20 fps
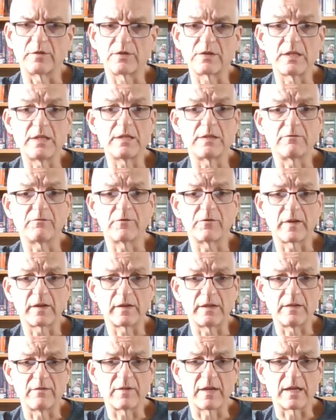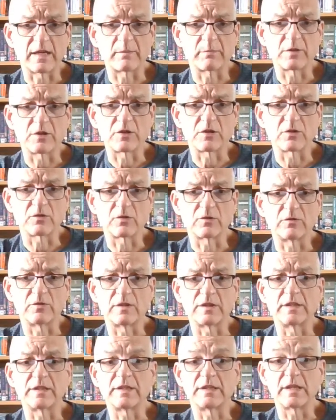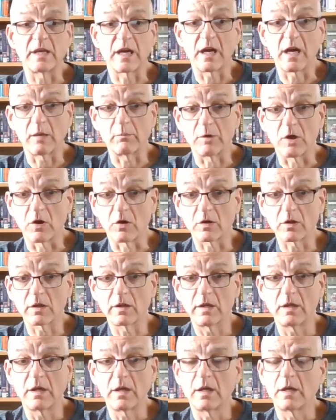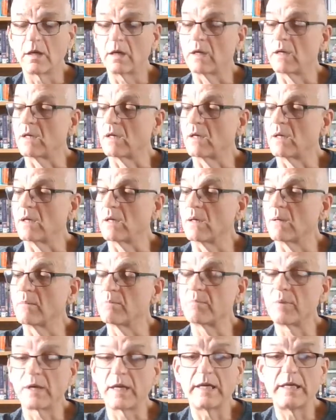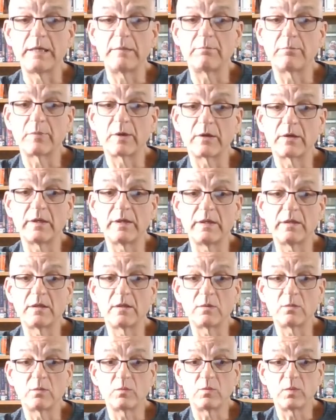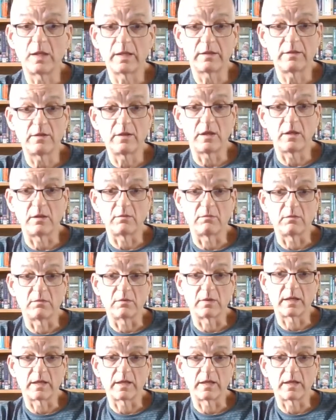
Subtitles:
the season 5 episode Darmok, played by the well-known